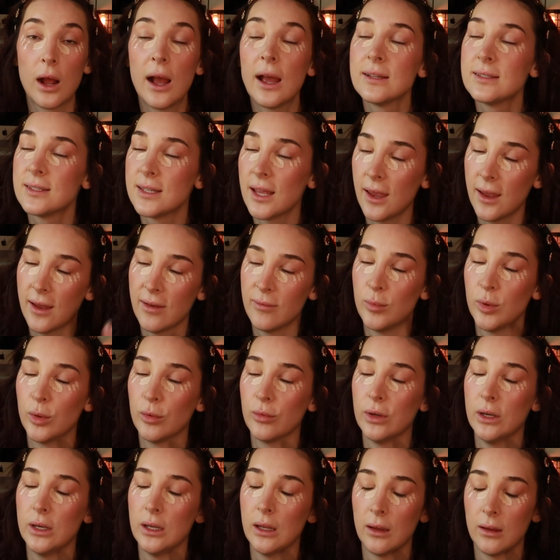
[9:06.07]
I say I've been
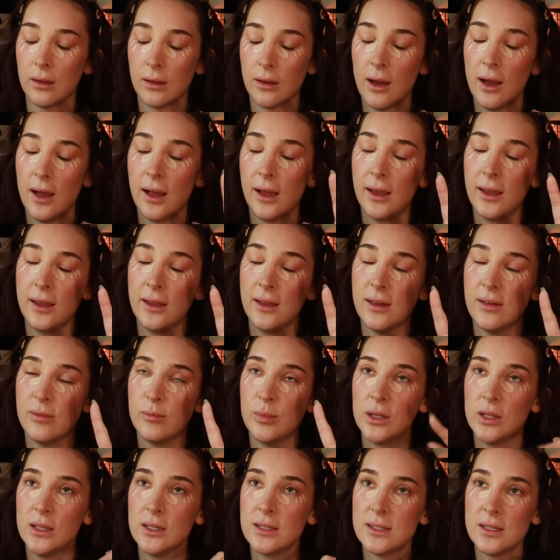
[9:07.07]
reading. I have
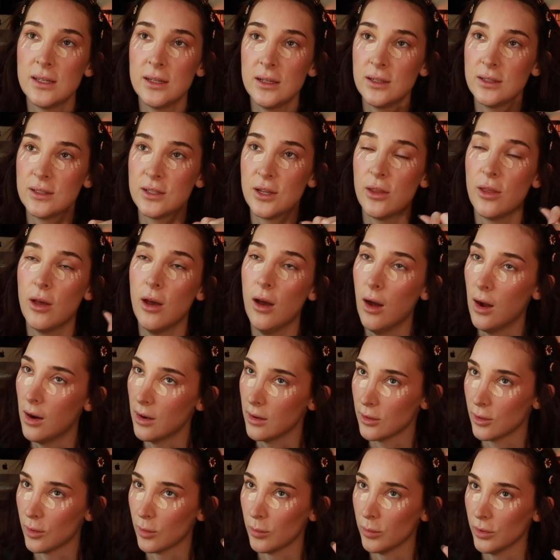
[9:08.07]
been listening to the
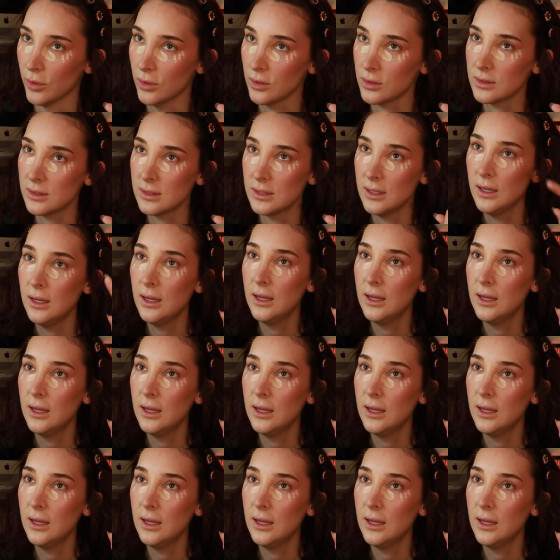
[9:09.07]
audiobooks.